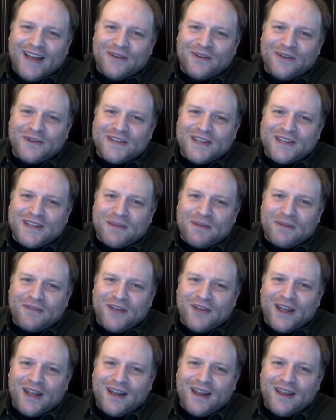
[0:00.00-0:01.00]
which can be
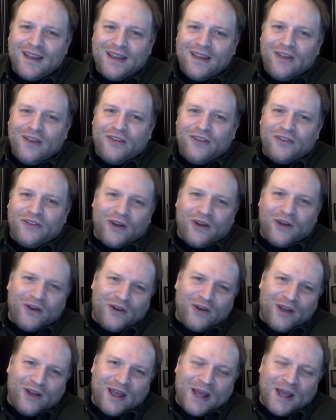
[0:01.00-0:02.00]
fun.
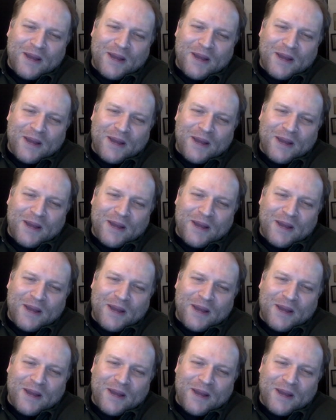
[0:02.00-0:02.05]
So,